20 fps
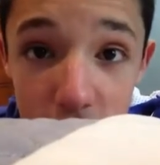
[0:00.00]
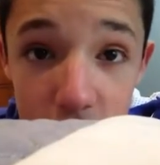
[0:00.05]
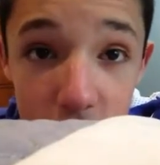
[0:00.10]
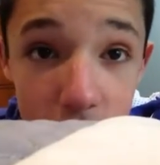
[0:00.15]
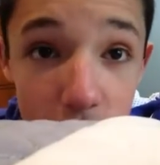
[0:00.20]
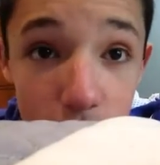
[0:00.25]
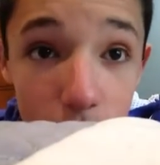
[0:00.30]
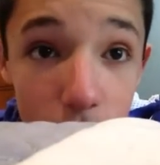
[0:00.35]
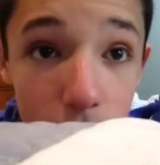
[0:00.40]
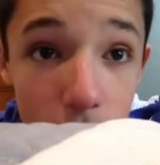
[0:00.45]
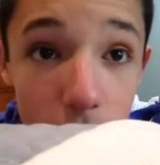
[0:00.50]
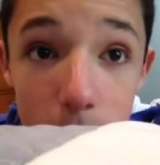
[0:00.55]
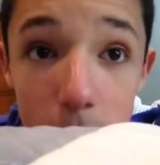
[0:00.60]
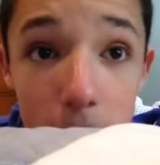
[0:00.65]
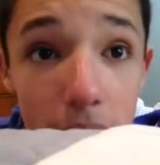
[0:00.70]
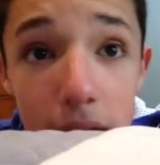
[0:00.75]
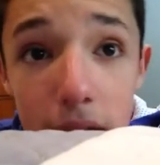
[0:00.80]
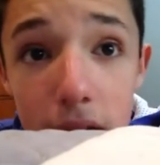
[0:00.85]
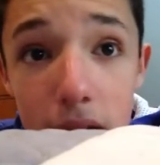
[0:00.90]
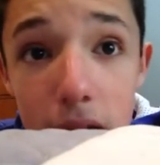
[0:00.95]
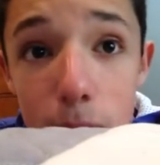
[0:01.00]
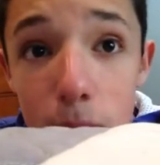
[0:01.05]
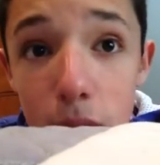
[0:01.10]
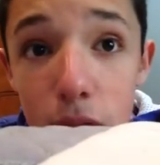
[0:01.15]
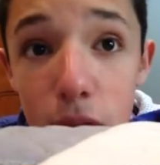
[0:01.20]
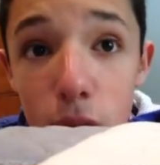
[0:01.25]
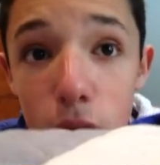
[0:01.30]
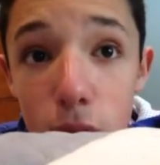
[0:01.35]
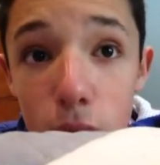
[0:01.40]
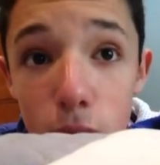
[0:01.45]
is either eliminating it
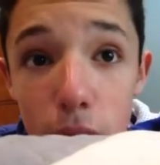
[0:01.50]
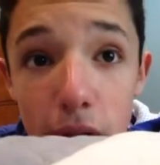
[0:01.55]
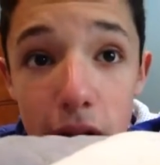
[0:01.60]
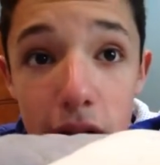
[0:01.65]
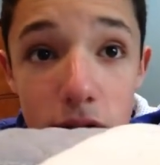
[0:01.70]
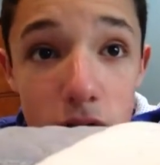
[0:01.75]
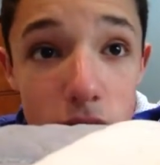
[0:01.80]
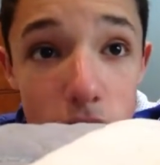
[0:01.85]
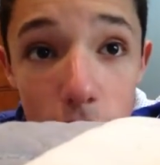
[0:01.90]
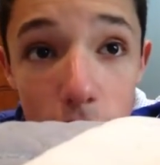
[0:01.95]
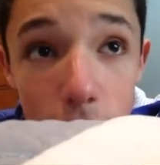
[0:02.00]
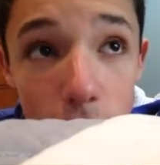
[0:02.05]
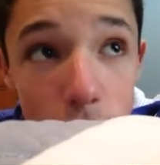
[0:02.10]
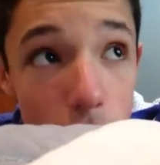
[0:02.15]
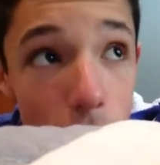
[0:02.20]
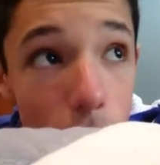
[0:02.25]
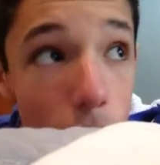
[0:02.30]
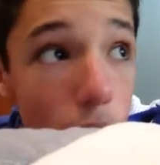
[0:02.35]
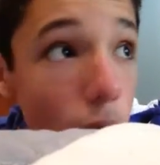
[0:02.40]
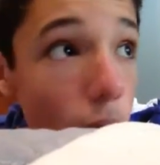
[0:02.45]
before the raid starts